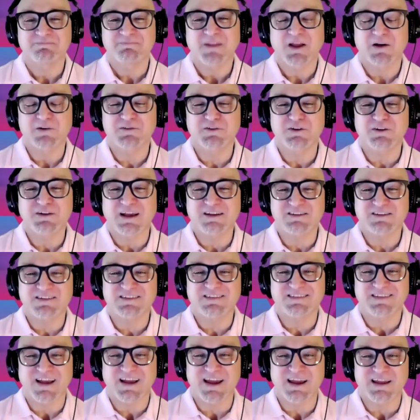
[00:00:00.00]
Hmm. I was going to actually
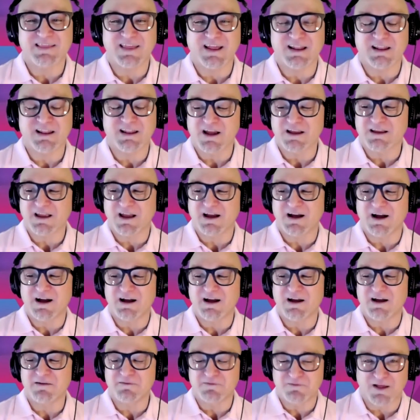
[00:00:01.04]
say that, like
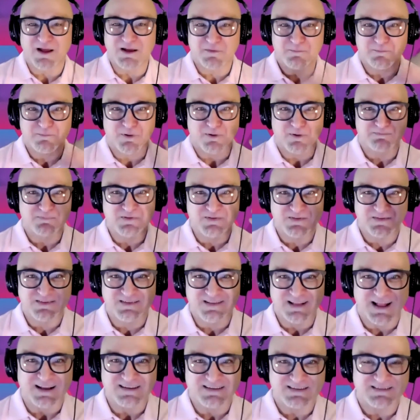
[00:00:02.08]
uh, that
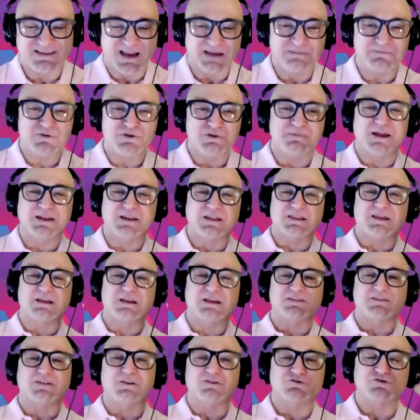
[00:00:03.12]
last statement you made, I think
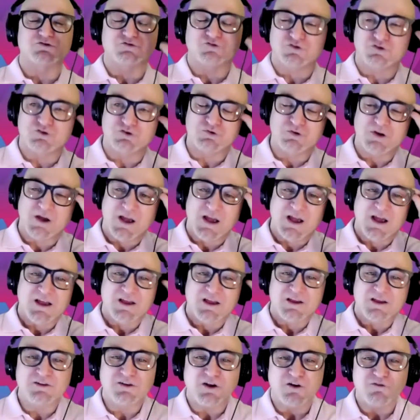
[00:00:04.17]
it's so true.
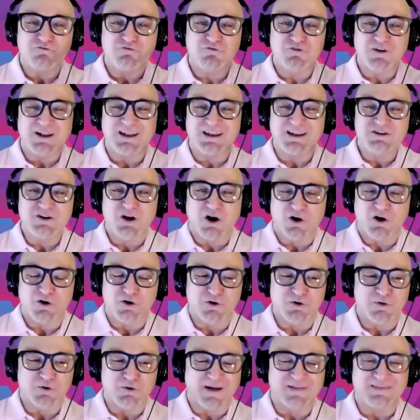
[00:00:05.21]
You don't really
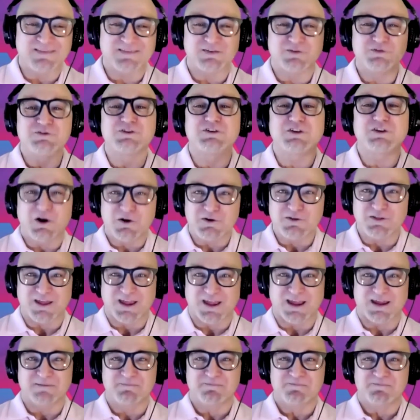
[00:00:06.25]
know until you go
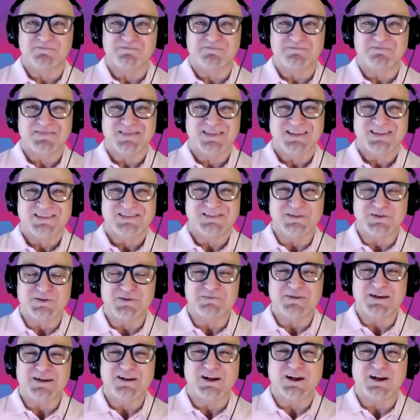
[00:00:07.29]
there. Do you know what I mean?